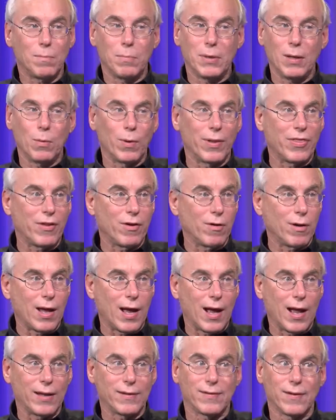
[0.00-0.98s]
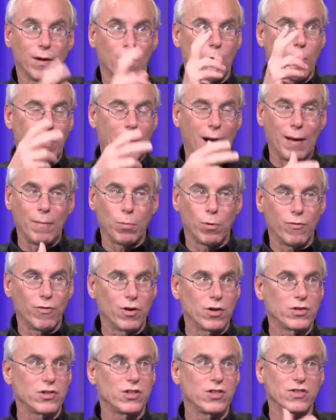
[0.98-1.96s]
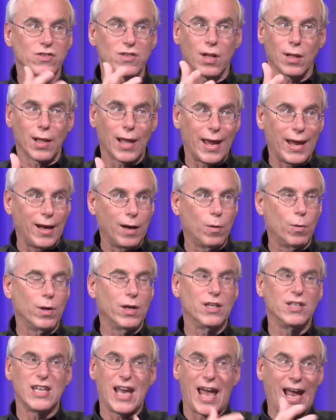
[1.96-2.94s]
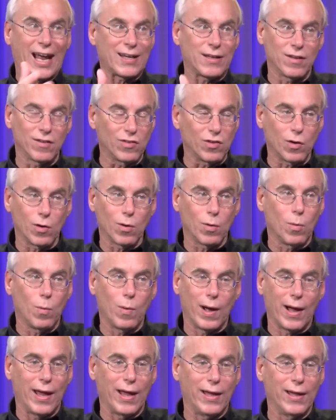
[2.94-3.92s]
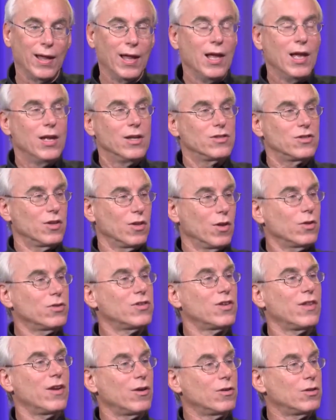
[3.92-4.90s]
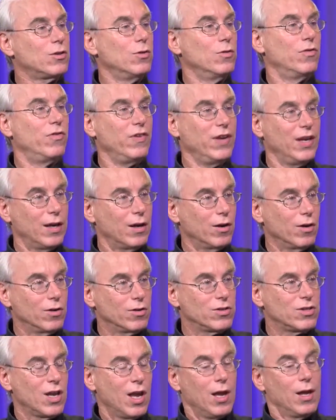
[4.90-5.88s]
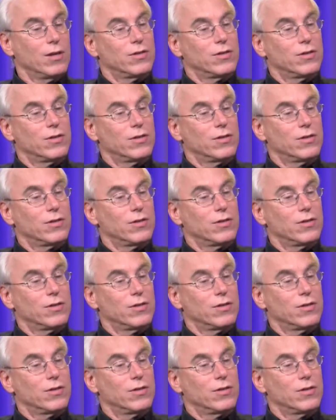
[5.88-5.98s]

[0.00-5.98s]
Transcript: to be what they're not, mm-hmm. to know mm-hmm. Bible verses, mm-hmm. the language, act a certain way. Mm-hmm. So those are their two fears.